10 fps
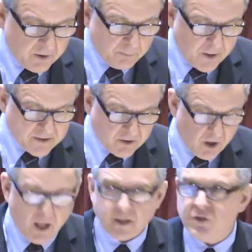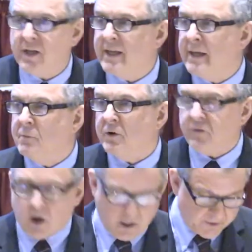Boston College, and
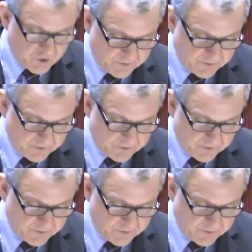Amherst College.